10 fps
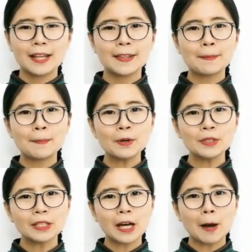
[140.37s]
The most
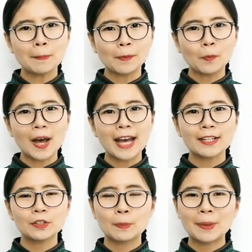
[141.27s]
common way
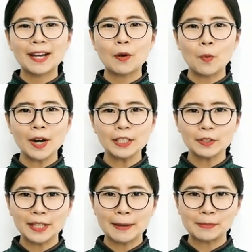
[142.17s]
to make ordinal
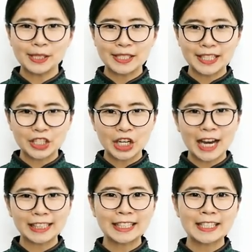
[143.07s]
numbers in
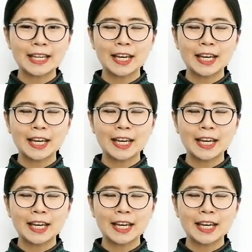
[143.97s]
Chinese